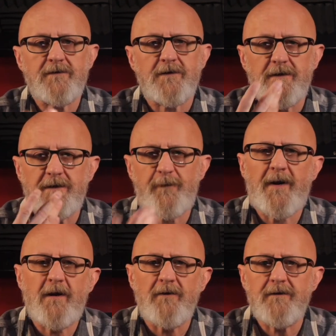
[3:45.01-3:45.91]
So
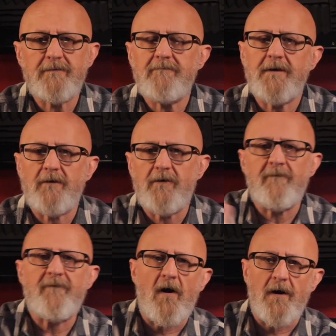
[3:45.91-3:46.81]
depending on your
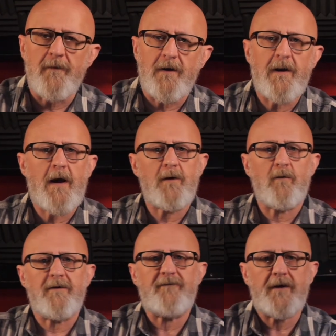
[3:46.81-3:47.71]
environment and how you
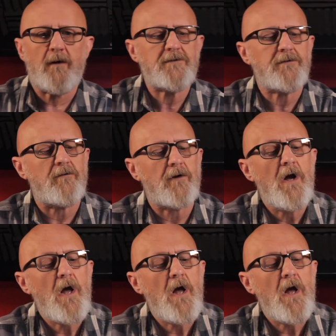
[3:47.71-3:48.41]
want the video to look.